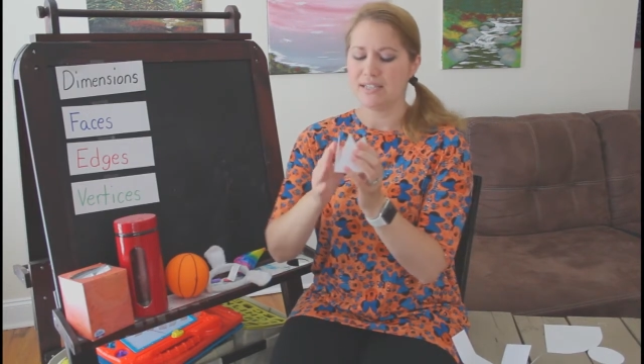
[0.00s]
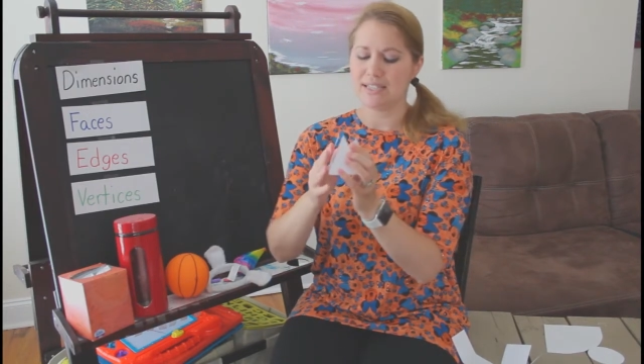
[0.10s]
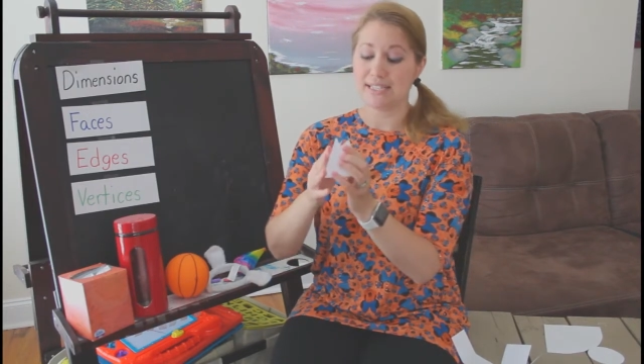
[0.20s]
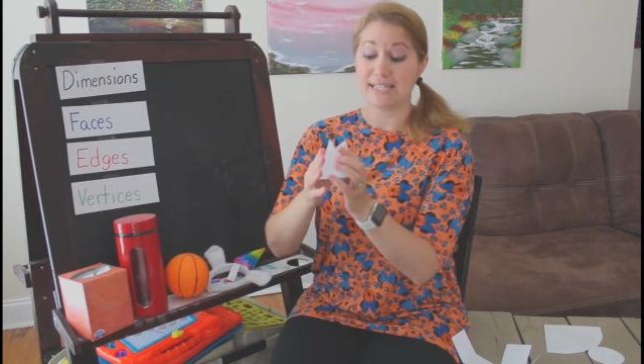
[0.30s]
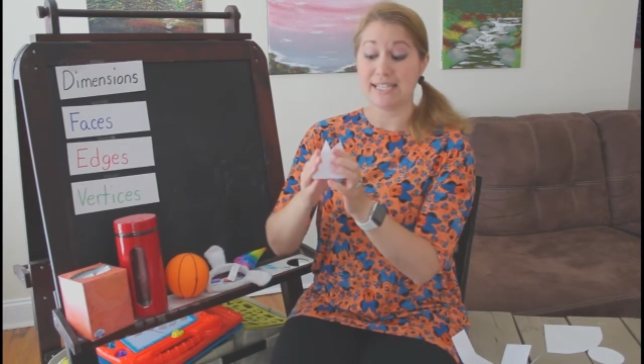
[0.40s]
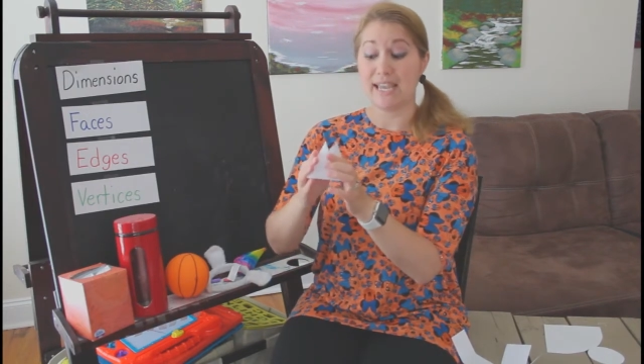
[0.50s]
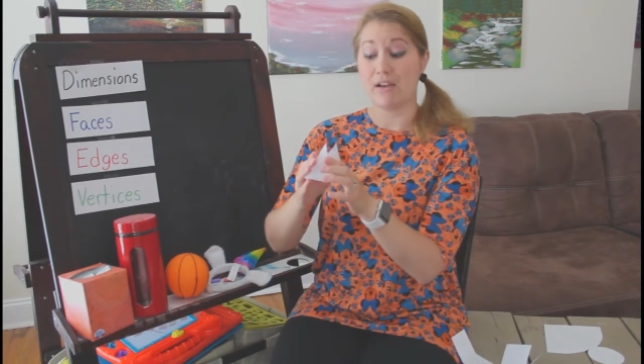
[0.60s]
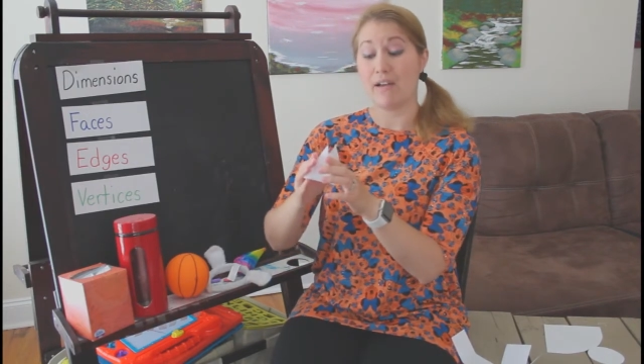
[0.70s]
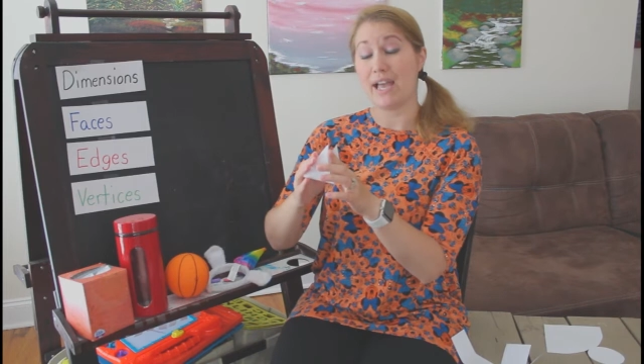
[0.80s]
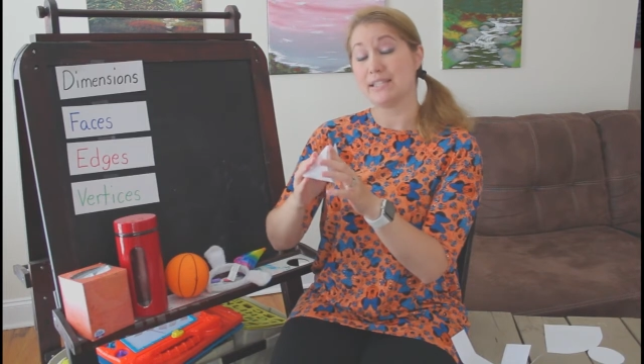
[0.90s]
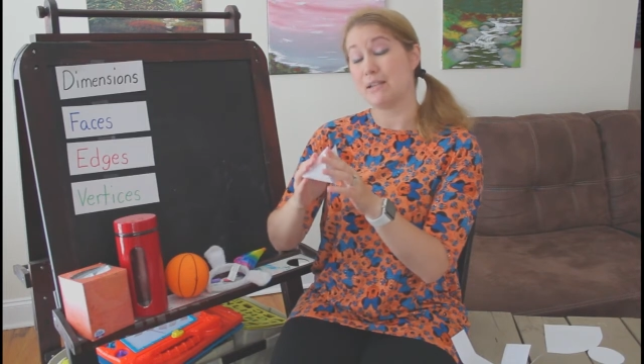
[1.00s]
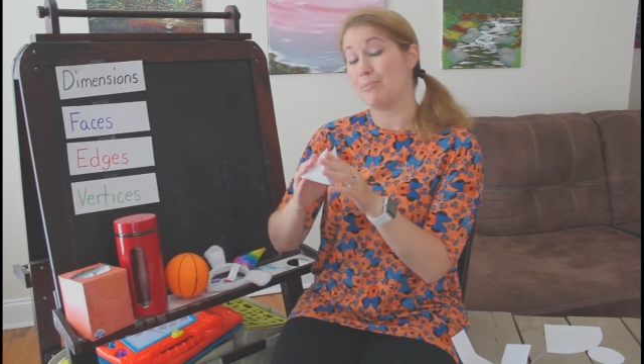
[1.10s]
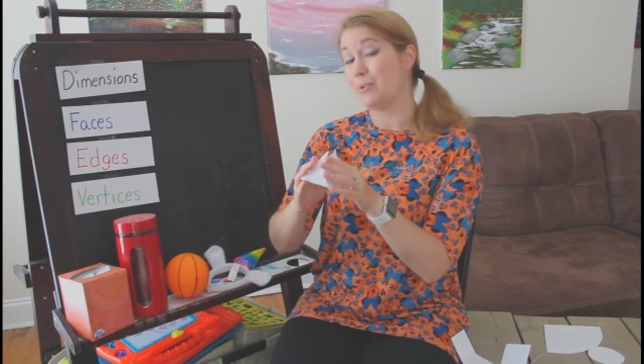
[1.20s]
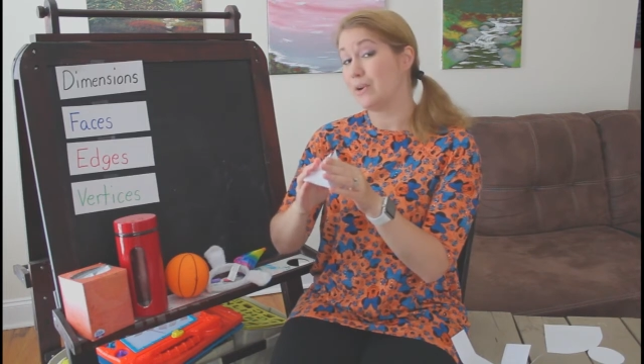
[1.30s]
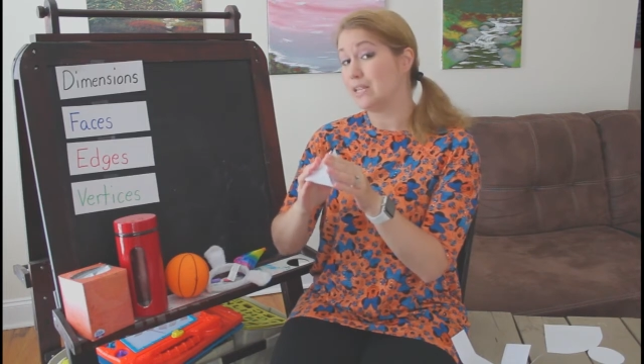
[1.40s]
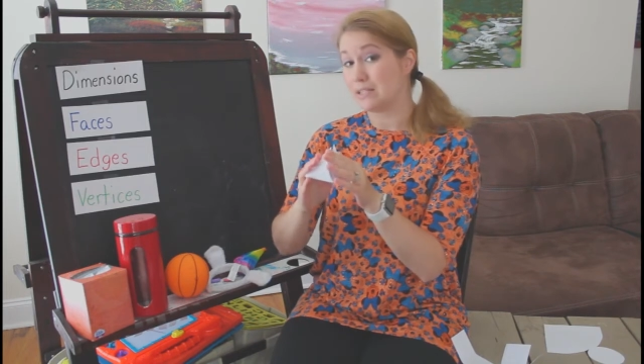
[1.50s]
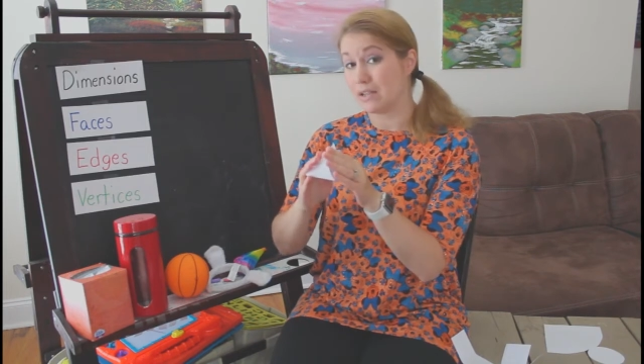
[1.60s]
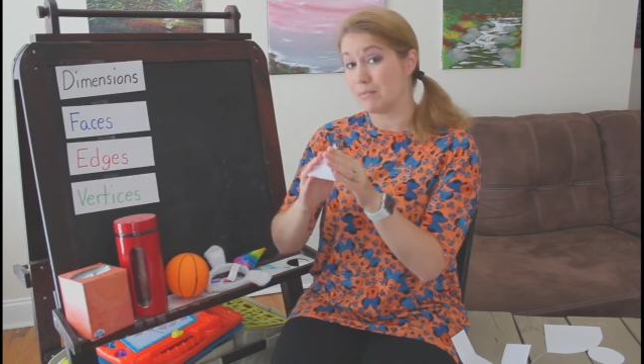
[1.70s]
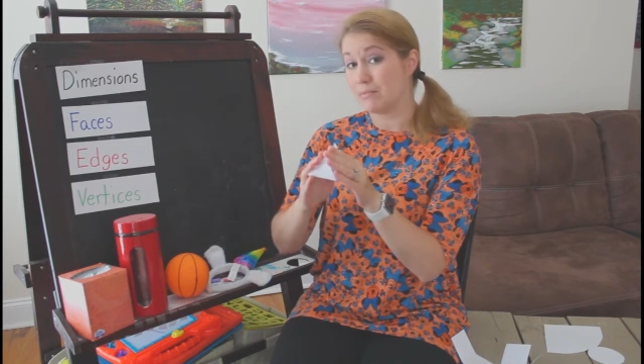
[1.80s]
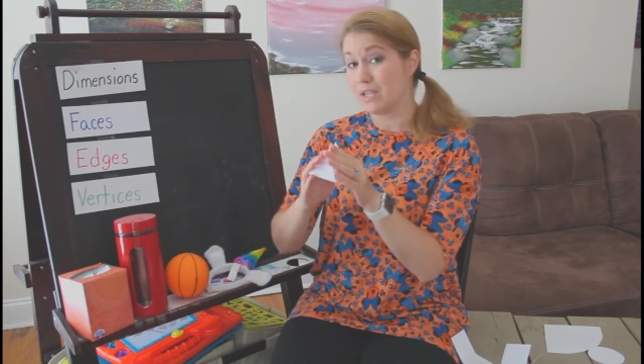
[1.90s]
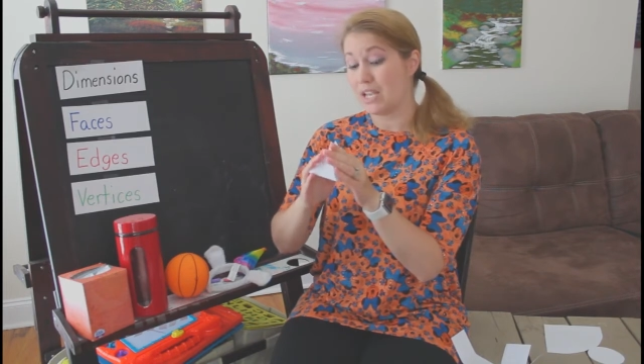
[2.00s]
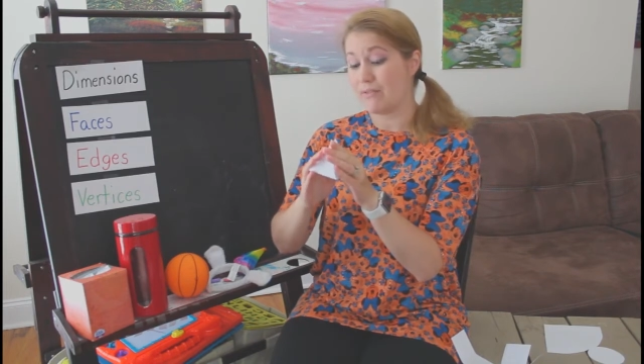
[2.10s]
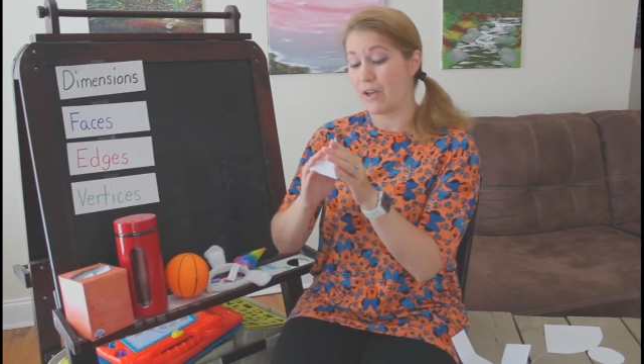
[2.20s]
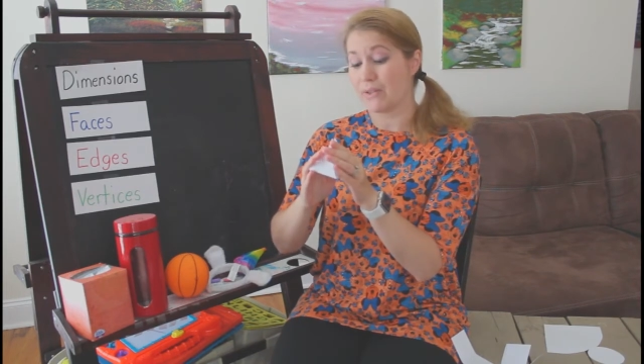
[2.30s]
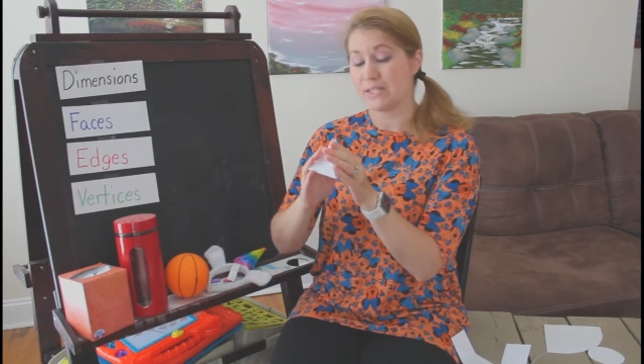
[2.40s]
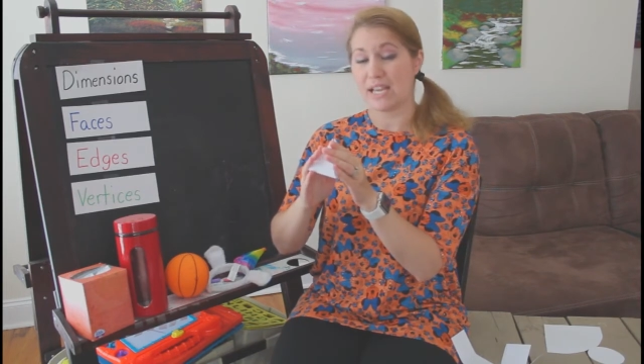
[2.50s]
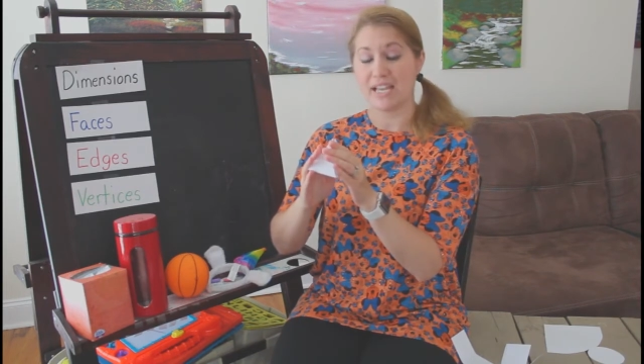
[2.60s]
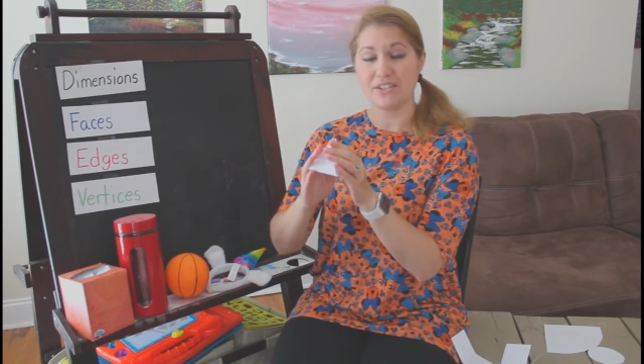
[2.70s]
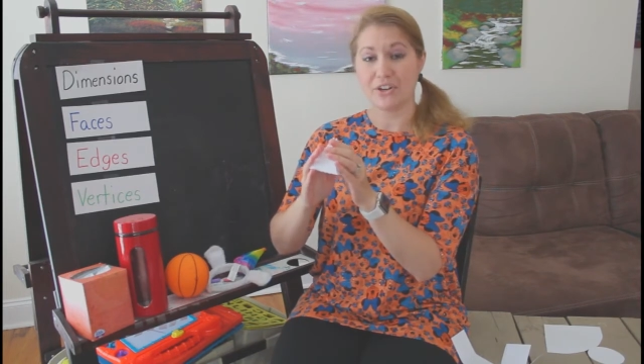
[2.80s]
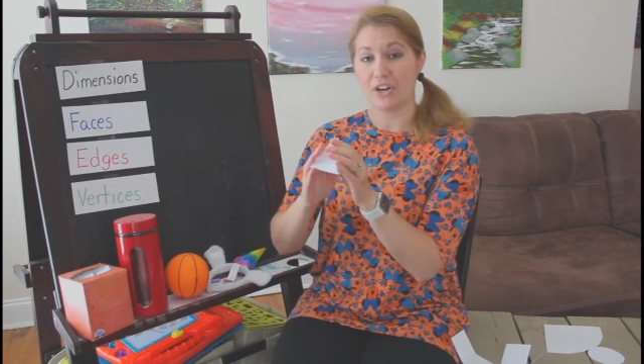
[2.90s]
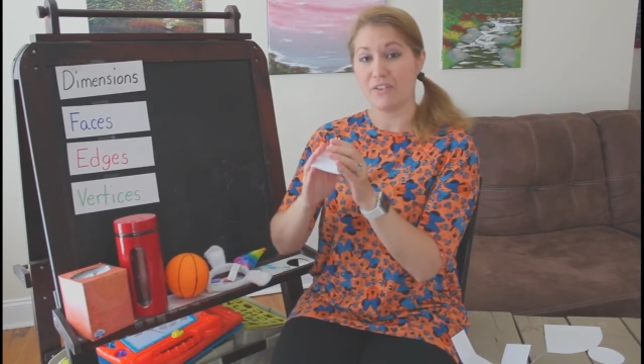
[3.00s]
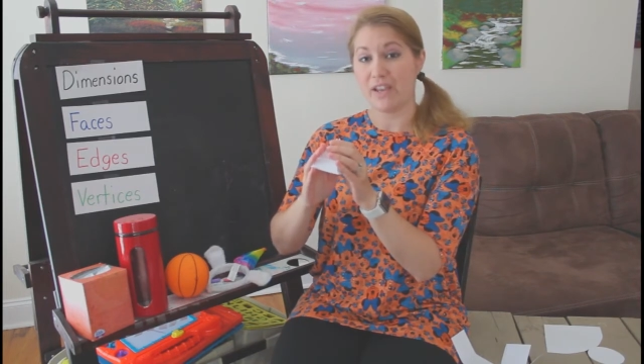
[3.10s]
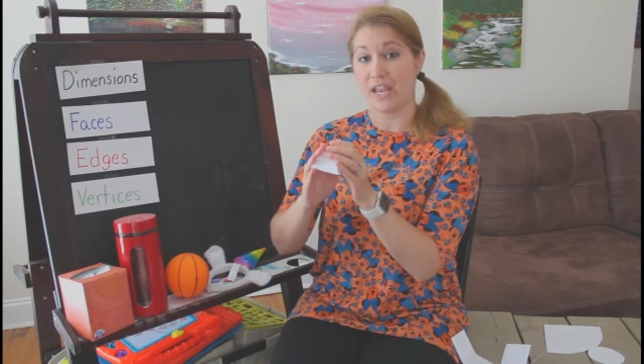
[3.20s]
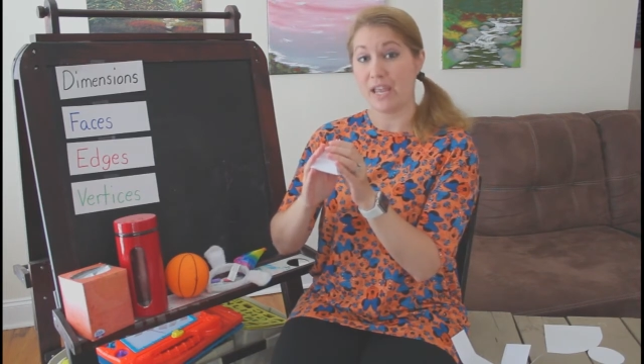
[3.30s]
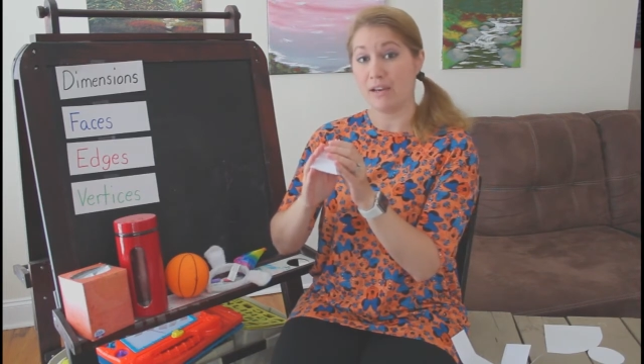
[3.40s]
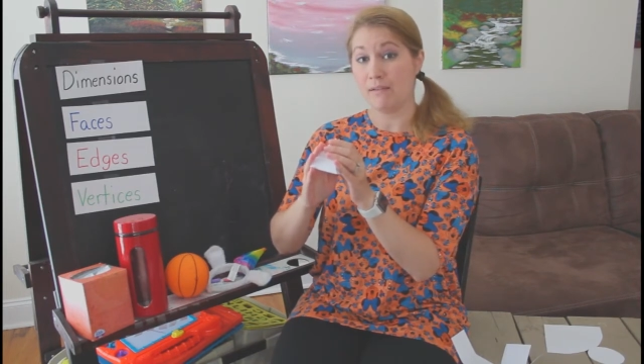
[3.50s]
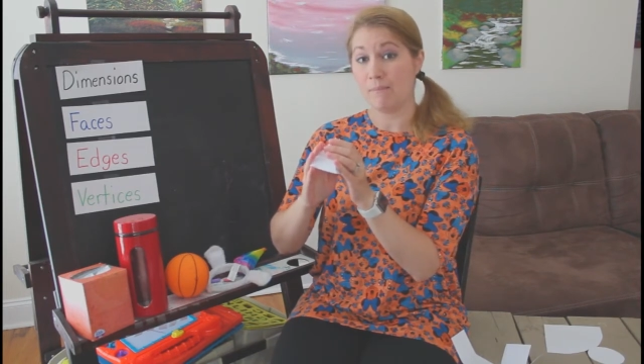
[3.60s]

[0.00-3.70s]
Does this count as a prism if all the sides are curving in?